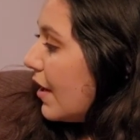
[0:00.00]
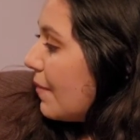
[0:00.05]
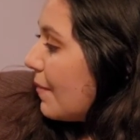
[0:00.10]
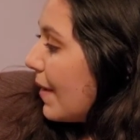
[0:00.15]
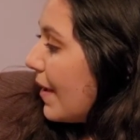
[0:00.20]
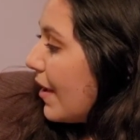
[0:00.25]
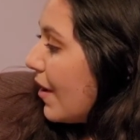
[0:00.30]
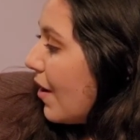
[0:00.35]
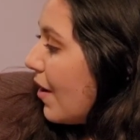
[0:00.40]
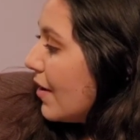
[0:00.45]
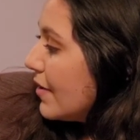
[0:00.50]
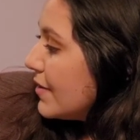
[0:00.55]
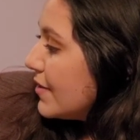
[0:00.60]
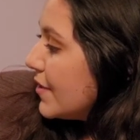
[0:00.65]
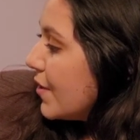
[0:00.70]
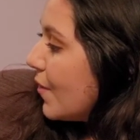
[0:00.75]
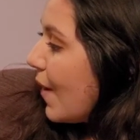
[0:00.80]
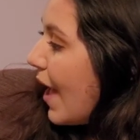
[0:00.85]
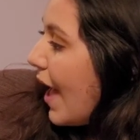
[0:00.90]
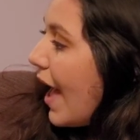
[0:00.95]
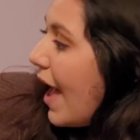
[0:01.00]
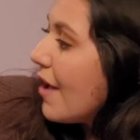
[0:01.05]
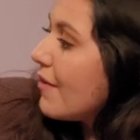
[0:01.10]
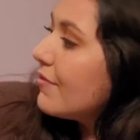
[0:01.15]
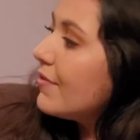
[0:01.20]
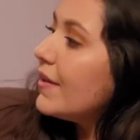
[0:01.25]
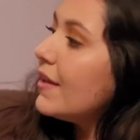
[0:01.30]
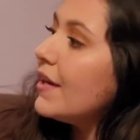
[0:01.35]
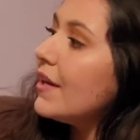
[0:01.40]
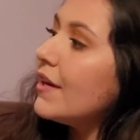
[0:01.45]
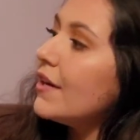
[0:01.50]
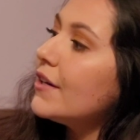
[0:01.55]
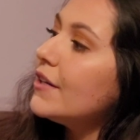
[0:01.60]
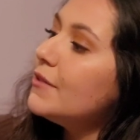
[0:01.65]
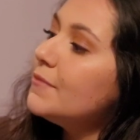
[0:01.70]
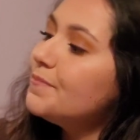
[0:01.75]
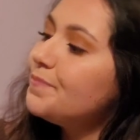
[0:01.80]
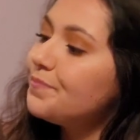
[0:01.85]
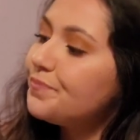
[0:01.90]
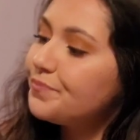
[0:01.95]
I also have here
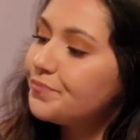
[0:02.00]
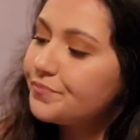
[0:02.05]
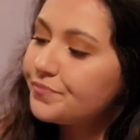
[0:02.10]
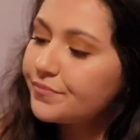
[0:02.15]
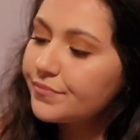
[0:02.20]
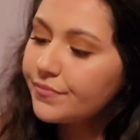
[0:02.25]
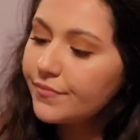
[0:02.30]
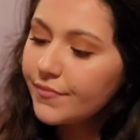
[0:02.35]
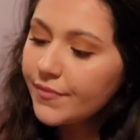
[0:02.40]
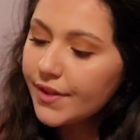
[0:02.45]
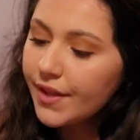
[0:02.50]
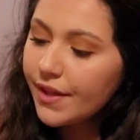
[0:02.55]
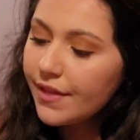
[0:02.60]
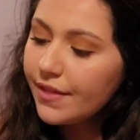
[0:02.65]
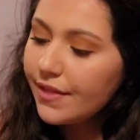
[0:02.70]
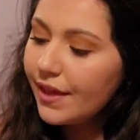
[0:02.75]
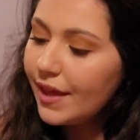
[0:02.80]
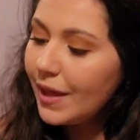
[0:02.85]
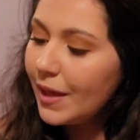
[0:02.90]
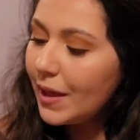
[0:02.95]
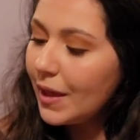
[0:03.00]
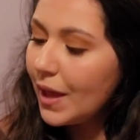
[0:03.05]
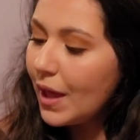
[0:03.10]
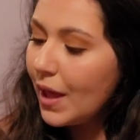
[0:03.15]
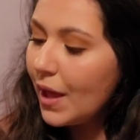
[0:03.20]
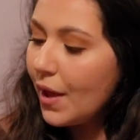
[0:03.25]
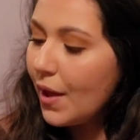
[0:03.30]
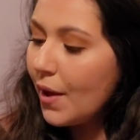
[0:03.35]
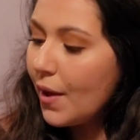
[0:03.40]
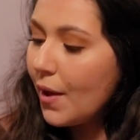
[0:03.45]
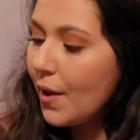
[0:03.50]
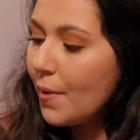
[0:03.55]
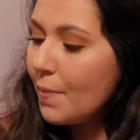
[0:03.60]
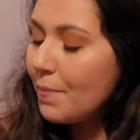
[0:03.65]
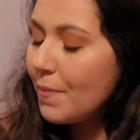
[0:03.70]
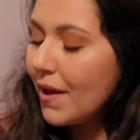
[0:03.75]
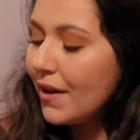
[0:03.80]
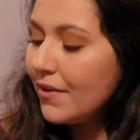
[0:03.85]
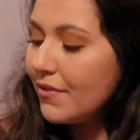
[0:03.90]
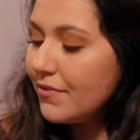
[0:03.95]
the
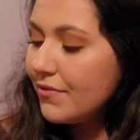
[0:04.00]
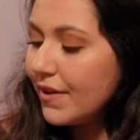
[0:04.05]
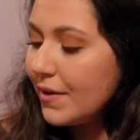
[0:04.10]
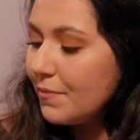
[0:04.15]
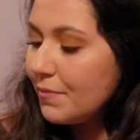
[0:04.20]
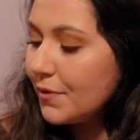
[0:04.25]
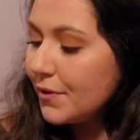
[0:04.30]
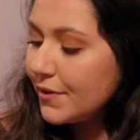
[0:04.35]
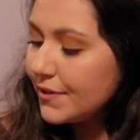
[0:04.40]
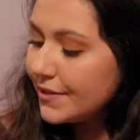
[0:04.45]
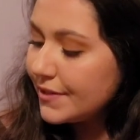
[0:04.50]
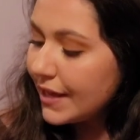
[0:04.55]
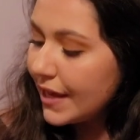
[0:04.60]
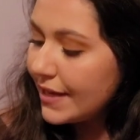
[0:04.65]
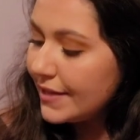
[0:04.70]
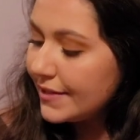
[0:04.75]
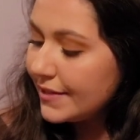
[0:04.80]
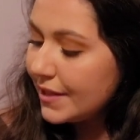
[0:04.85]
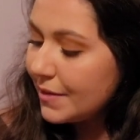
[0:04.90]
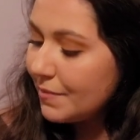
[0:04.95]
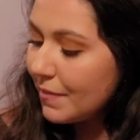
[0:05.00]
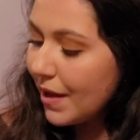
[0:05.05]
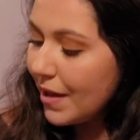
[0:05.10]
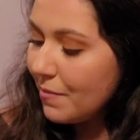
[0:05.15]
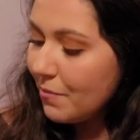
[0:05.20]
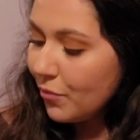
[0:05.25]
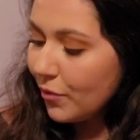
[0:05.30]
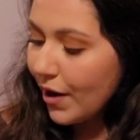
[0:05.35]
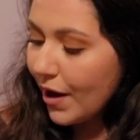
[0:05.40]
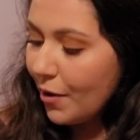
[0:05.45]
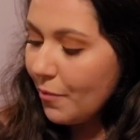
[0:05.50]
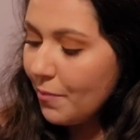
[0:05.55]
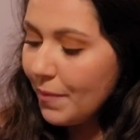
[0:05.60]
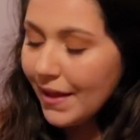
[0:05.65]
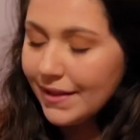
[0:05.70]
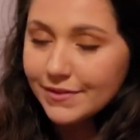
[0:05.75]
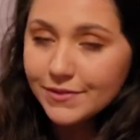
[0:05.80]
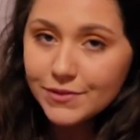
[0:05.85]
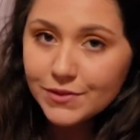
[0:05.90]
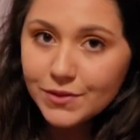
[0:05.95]
Benefit Precisely My Brow
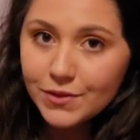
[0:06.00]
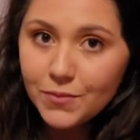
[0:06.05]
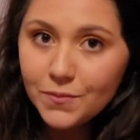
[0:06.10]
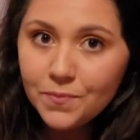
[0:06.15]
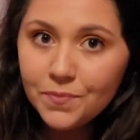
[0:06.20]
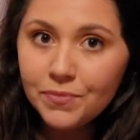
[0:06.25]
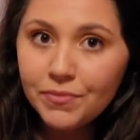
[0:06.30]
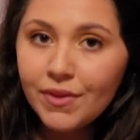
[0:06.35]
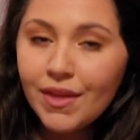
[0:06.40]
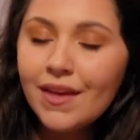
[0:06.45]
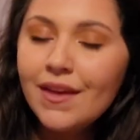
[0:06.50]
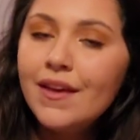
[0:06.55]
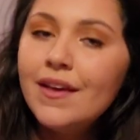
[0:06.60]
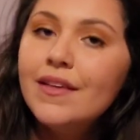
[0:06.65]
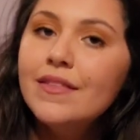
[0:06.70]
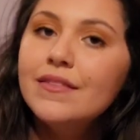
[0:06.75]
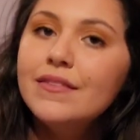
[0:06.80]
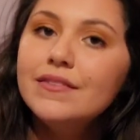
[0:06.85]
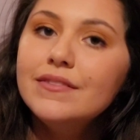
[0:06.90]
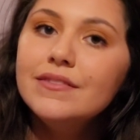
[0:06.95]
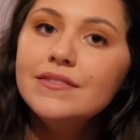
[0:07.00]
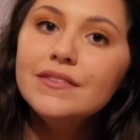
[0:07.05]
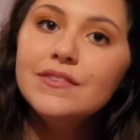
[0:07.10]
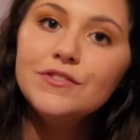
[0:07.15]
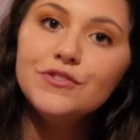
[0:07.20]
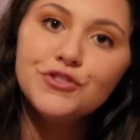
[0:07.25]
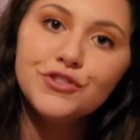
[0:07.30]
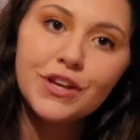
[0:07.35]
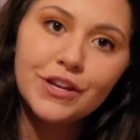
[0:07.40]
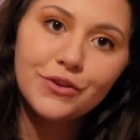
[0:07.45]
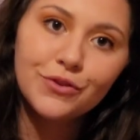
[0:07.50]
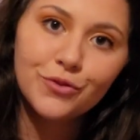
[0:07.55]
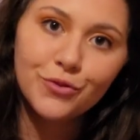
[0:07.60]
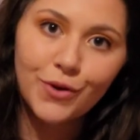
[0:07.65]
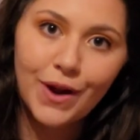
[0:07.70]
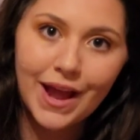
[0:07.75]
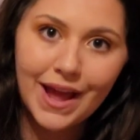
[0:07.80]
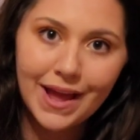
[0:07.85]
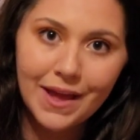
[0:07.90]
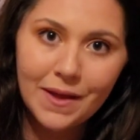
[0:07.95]
Pencil. This is in the shade
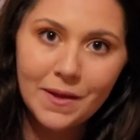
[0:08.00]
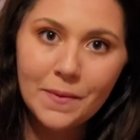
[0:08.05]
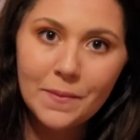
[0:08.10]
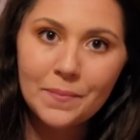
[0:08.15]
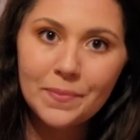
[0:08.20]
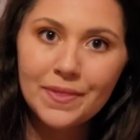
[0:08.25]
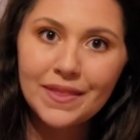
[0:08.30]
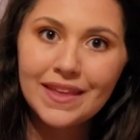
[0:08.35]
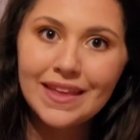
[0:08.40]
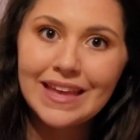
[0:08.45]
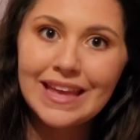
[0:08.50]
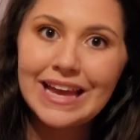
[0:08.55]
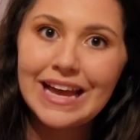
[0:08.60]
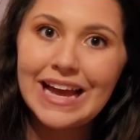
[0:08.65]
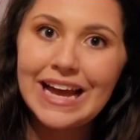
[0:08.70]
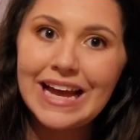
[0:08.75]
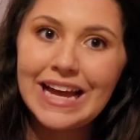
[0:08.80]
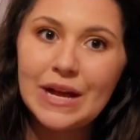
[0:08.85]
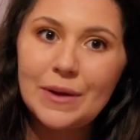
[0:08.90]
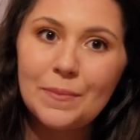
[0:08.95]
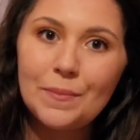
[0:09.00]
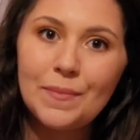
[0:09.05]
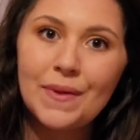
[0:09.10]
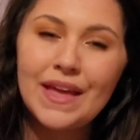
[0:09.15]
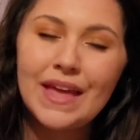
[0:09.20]
gray, and